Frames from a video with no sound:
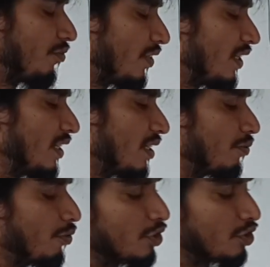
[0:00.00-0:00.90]
feel the
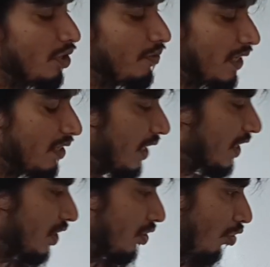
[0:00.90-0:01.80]
force of
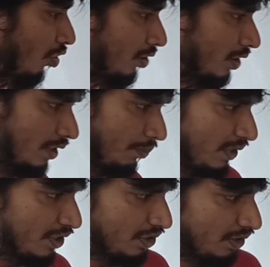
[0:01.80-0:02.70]
attraction or
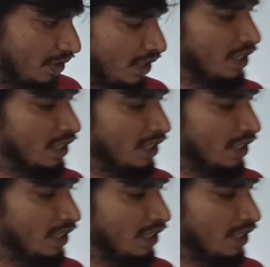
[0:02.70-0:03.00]
repulsion.